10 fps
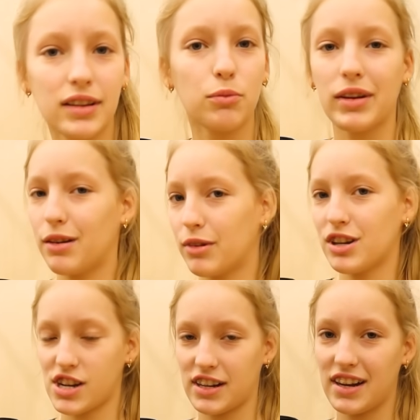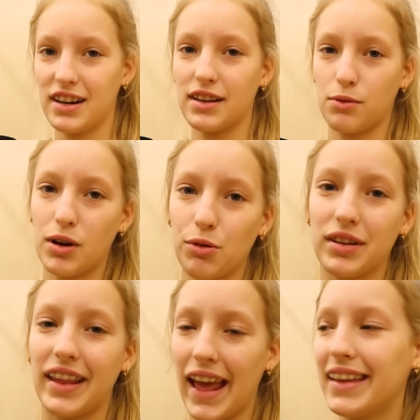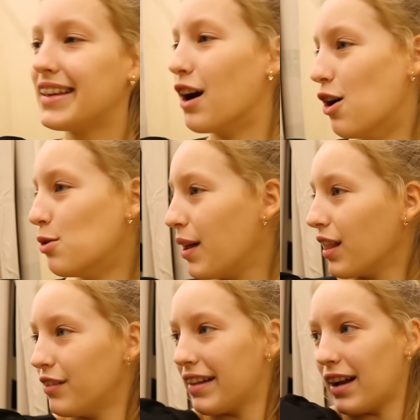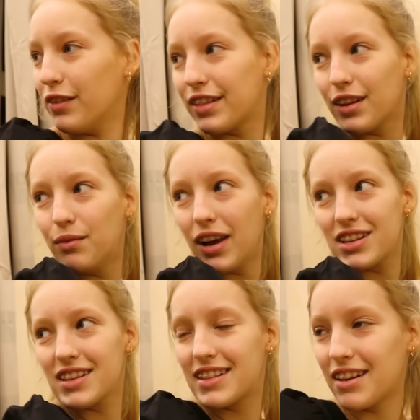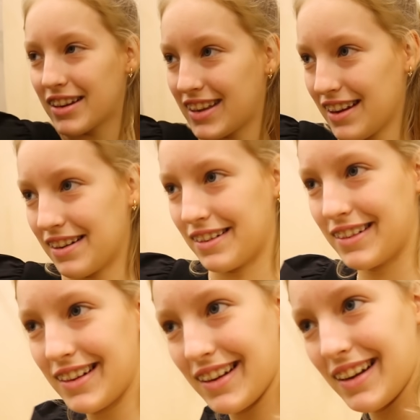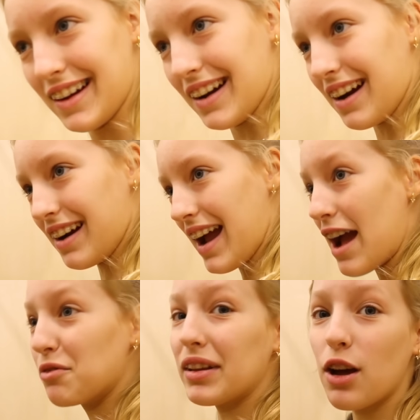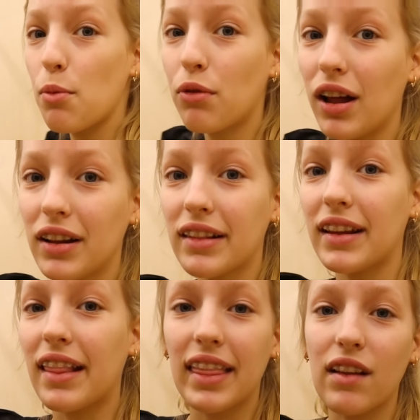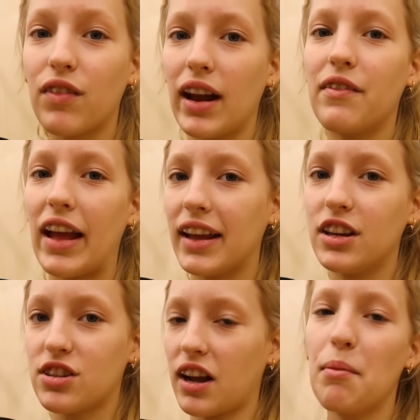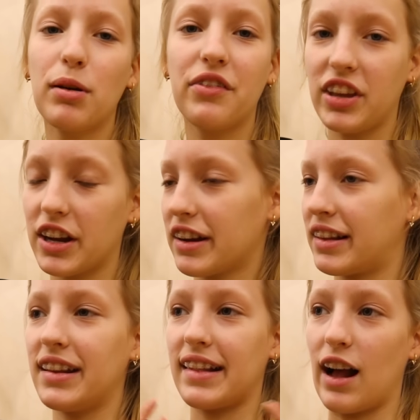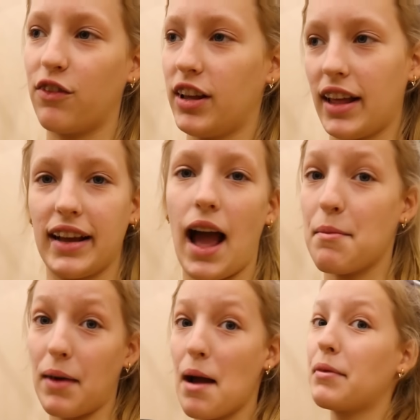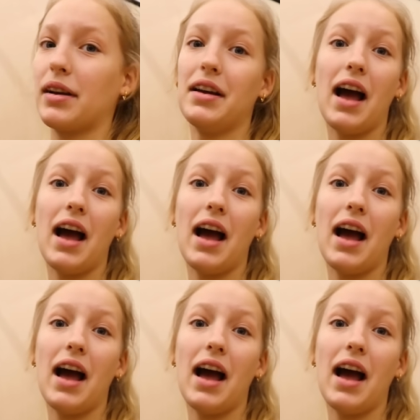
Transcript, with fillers: the winner winner chicken dinner, the one we're taking home. I love this outfit so much. It's so cute. Alright, I really hope Ronald's gonna think that I've aged a couple of years in this outfit. Like I'm, I'm,